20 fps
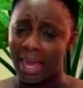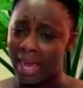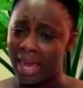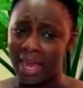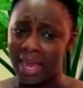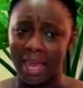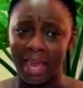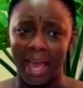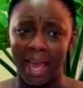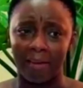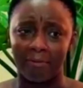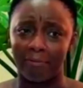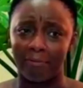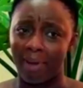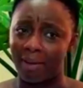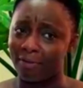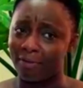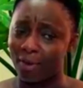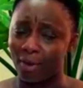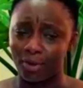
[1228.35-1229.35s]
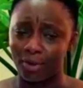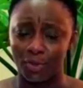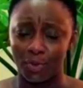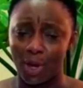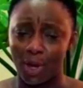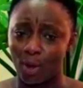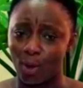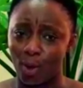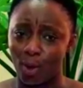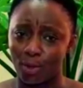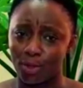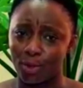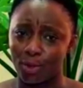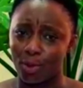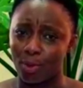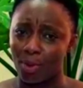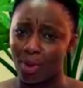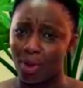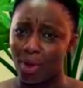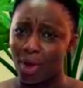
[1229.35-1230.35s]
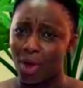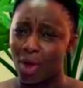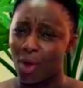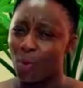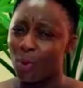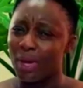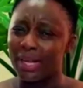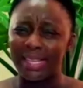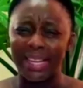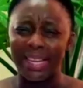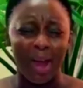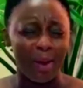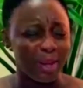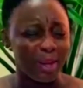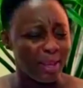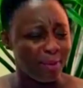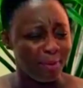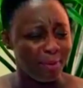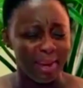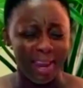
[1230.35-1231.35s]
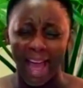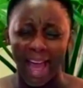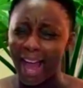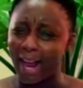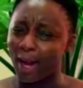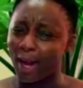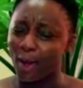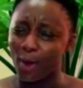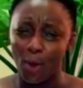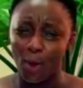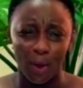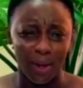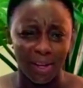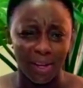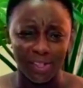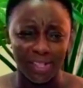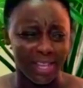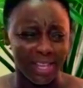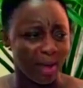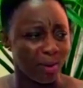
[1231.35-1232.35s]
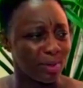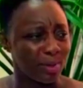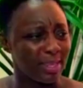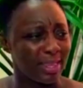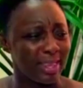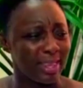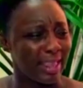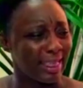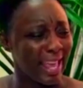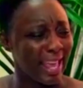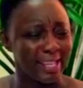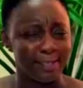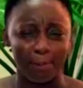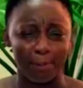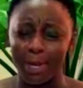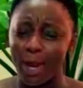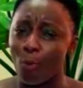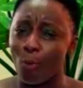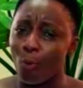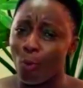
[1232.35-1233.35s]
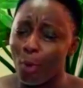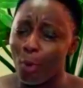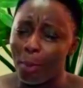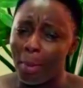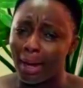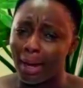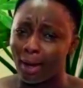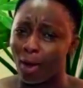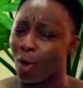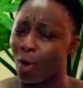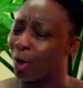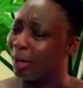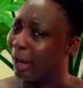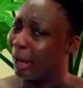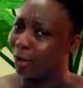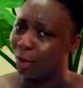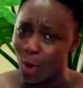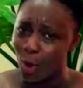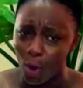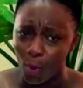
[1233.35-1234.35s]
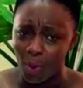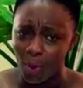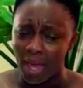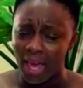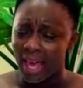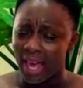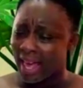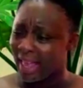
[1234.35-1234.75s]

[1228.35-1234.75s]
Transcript: Hey, I've gone through a lot. Oh, without even acknowledge there's been a woman all along.